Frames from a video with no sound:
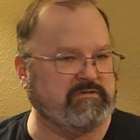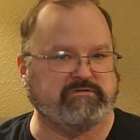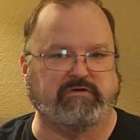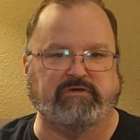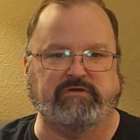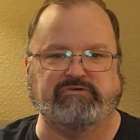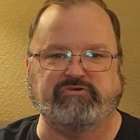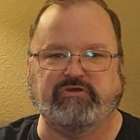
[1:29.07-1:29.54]

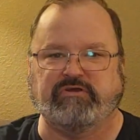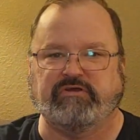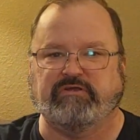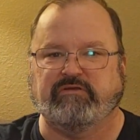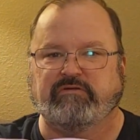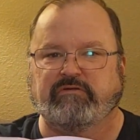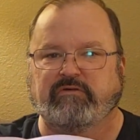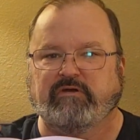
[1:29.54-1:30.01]
that you
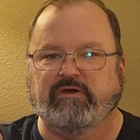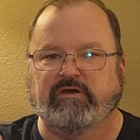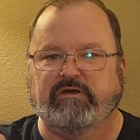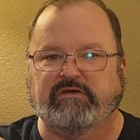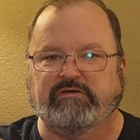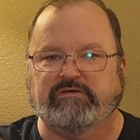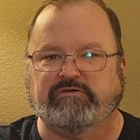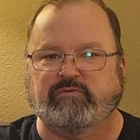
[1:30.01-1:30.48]
can
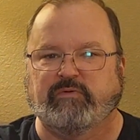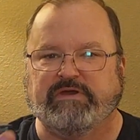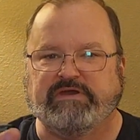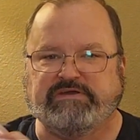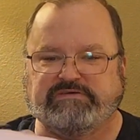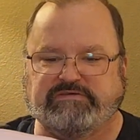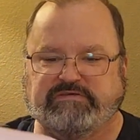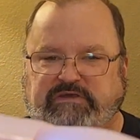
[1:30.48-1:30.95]

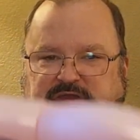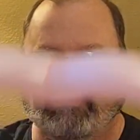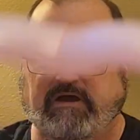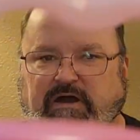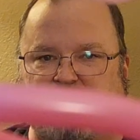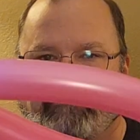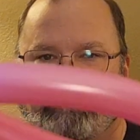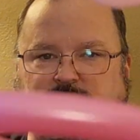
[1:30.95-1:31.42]
squeeze
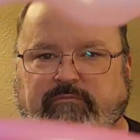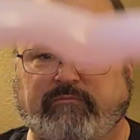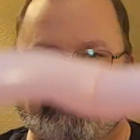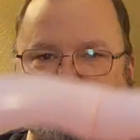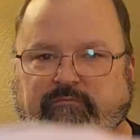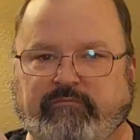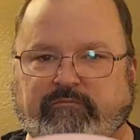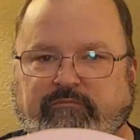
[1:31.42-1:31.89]
the
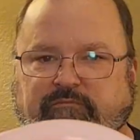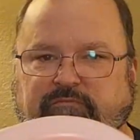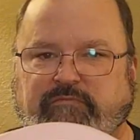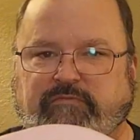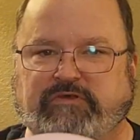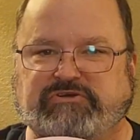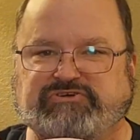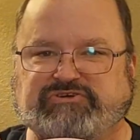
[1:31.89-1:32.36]

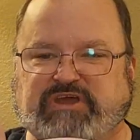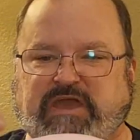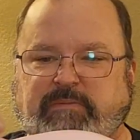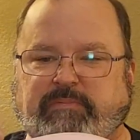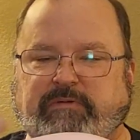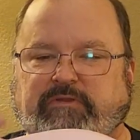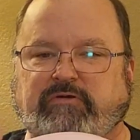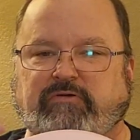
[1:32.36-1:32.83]

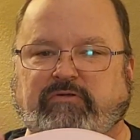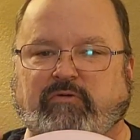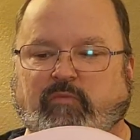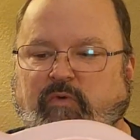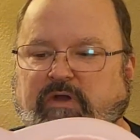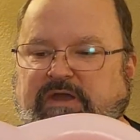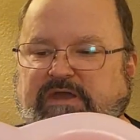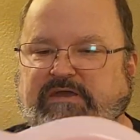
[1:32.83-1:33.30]
shape into the
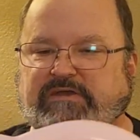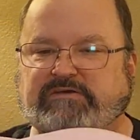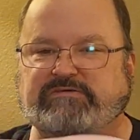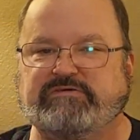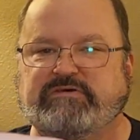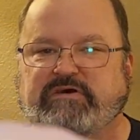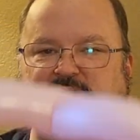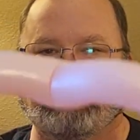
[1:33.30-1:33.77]

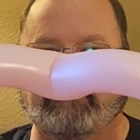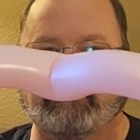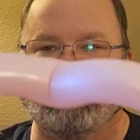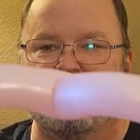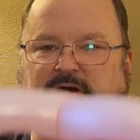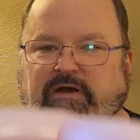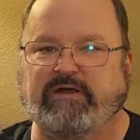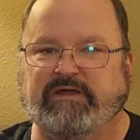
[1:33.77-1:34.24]
wings,
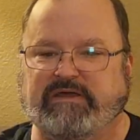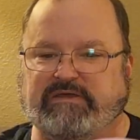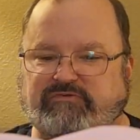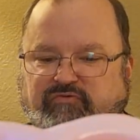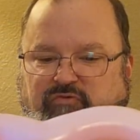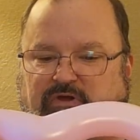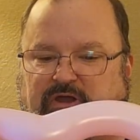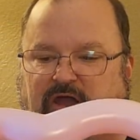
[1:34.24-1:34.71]
and
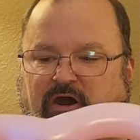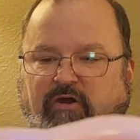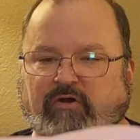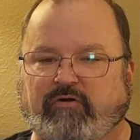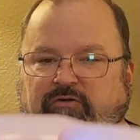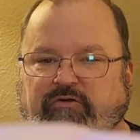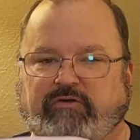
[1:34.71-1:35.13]
that's really all